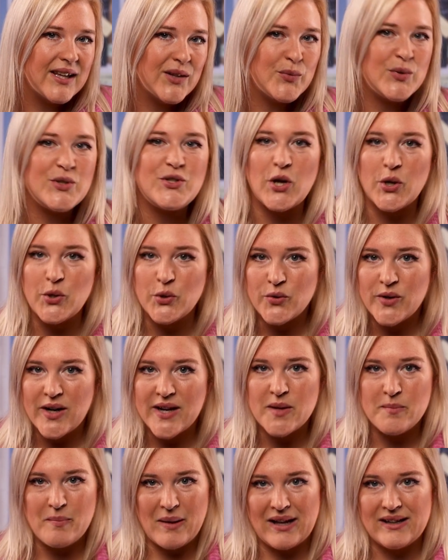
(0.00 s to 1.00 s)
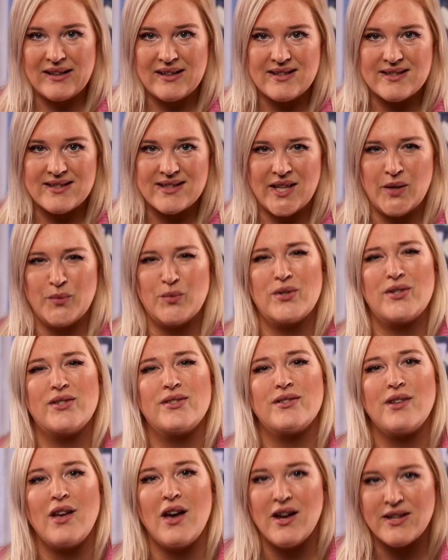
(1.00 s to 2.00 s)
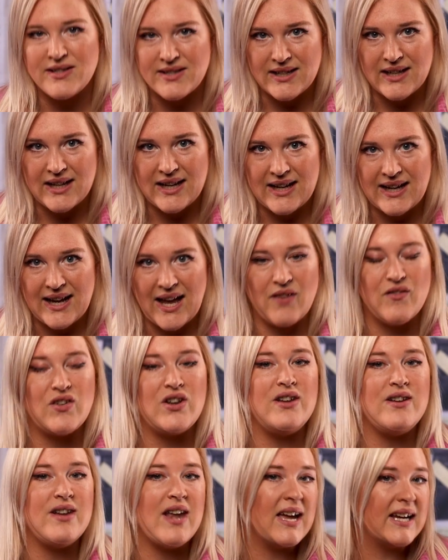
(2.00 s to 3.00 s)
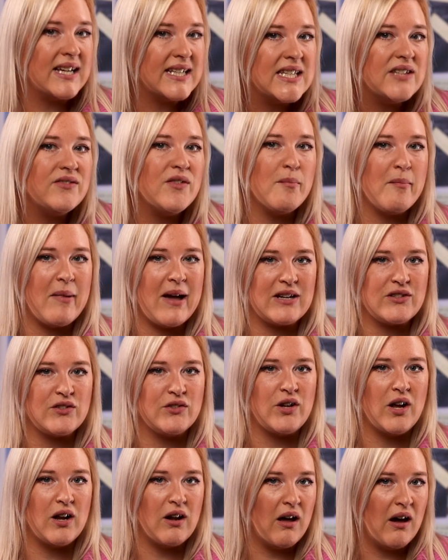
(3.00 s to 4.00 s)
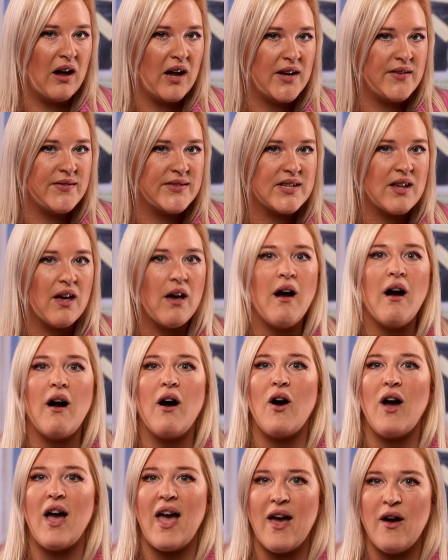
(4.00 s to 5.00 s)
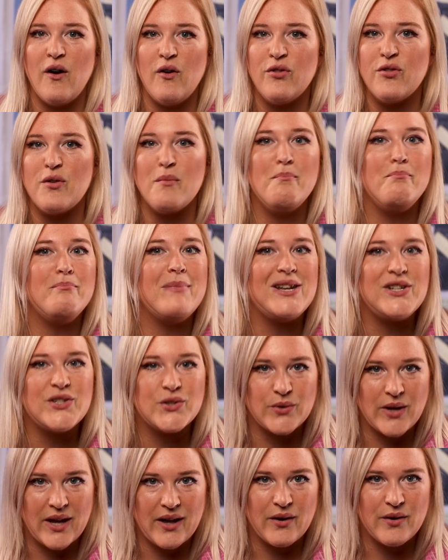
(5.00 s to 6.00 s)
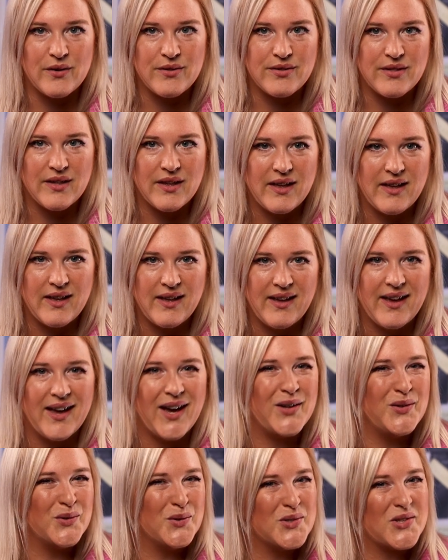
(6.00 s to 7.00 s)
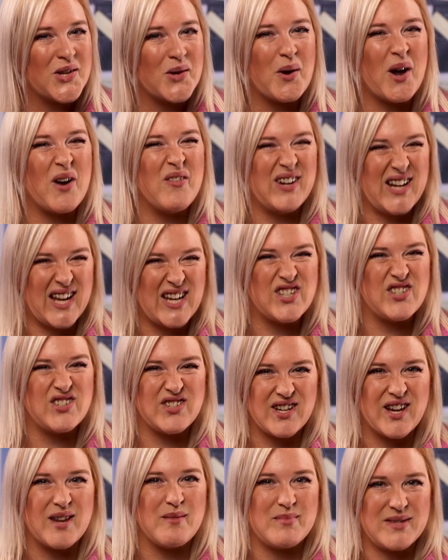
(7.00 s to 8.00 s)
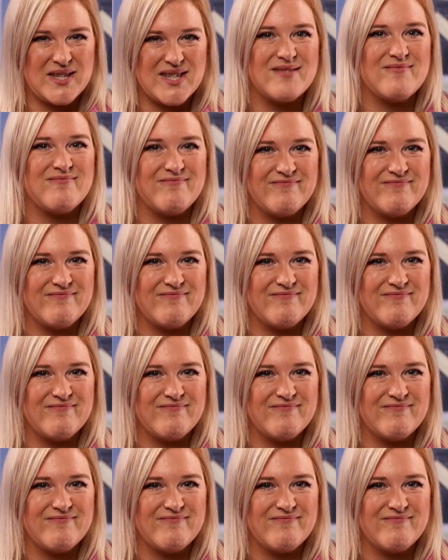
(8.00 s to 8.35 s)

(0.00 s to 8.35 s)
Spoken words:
If we don't create the balance, it will certainly have a negative impact on our lives, our health, mental health, and also our relationships.